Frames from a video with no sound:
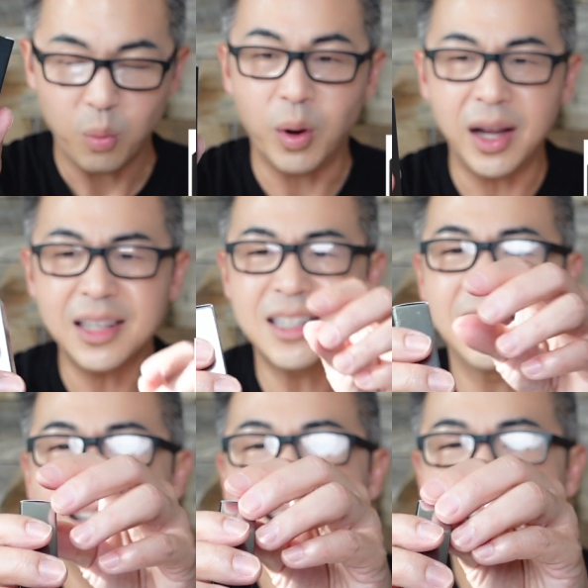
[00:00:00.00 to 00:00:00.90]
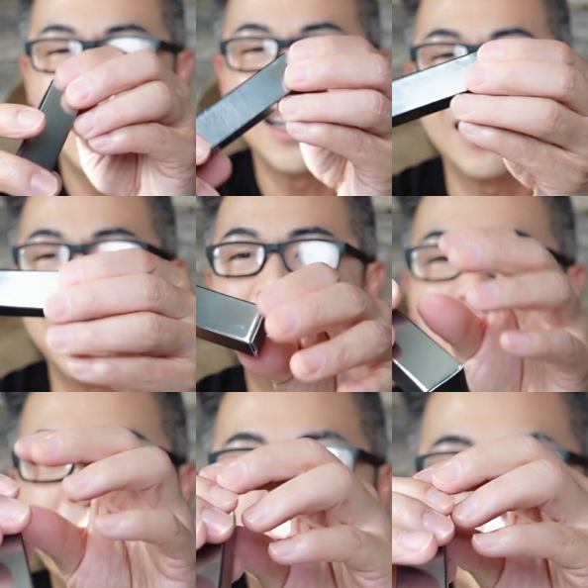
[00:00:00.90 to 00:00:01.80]
What?
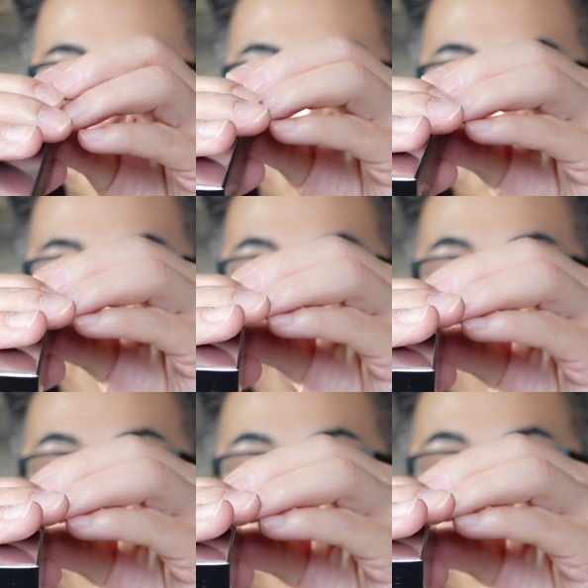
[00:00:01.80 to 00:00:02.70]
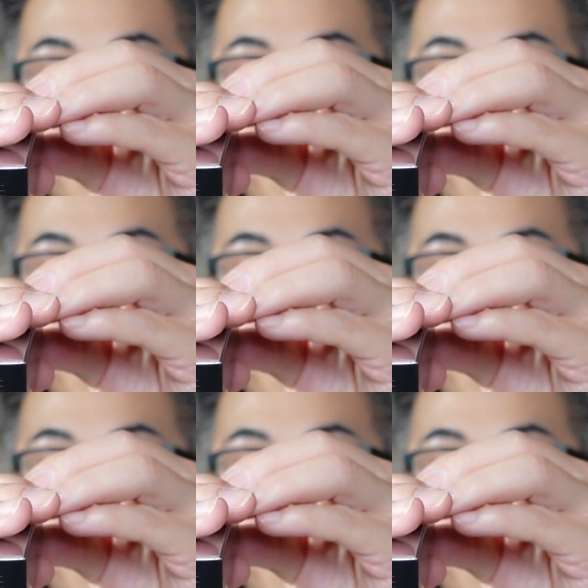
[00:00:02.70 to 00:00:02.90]
Liquid Shimmer Powder.